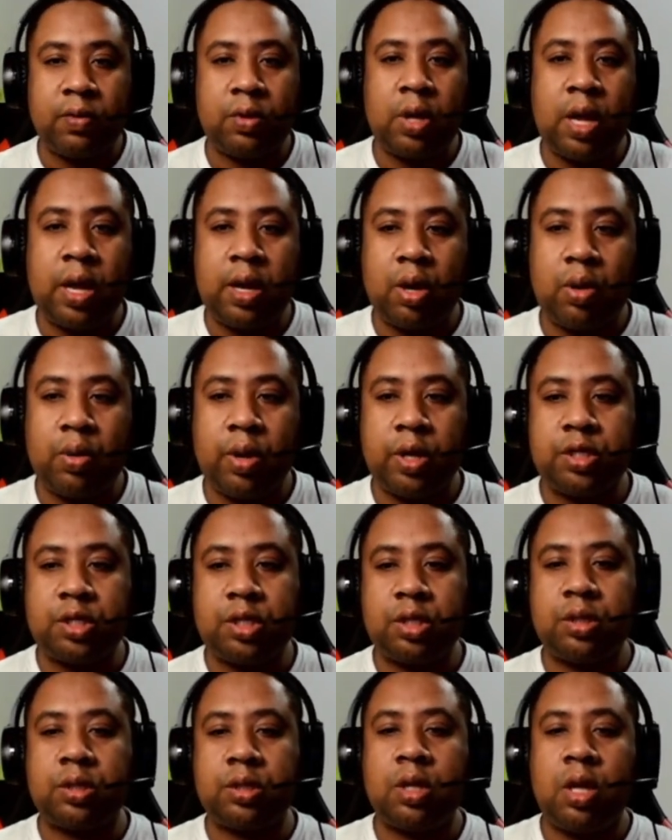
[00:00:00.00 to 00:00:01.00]
Any
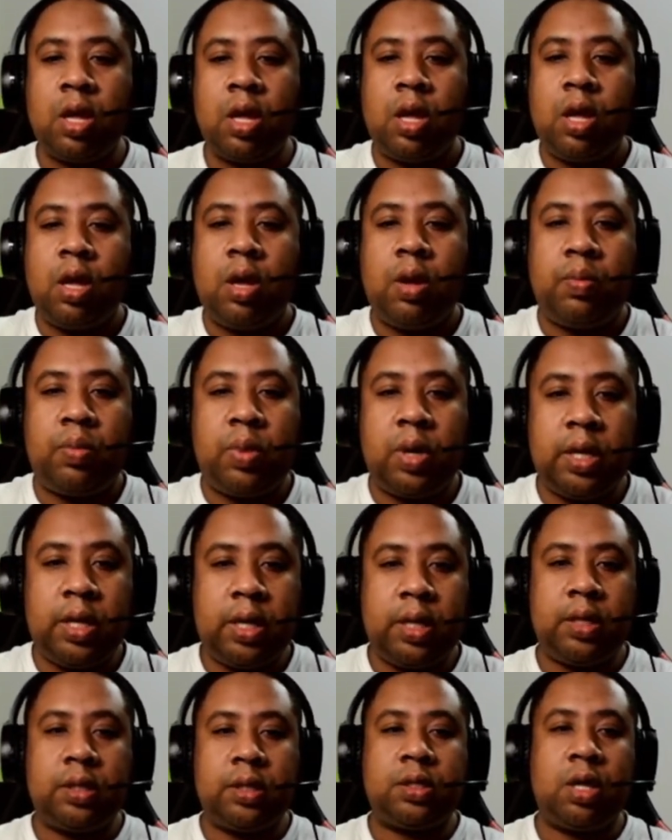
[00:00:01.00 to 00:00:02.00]
questions,
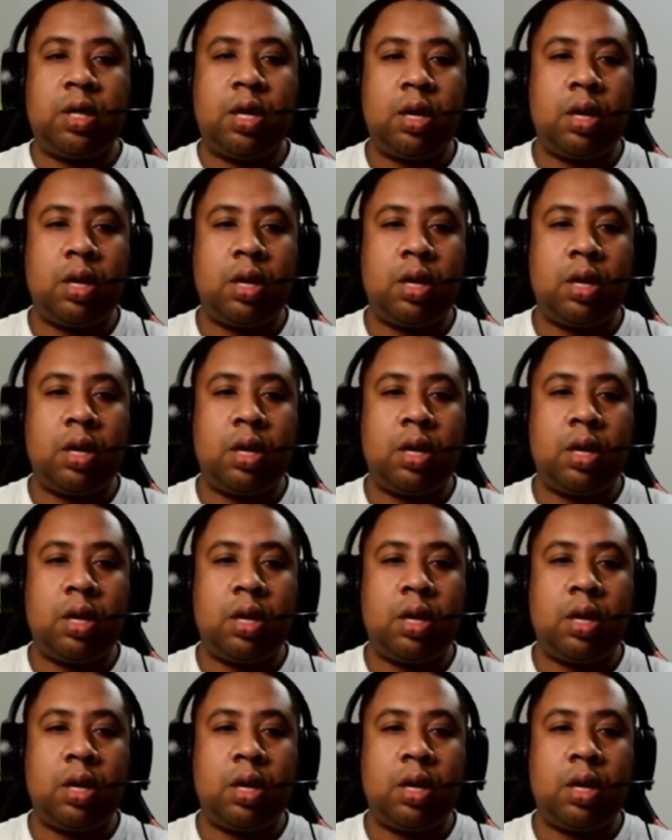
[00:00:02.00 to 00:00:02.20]
please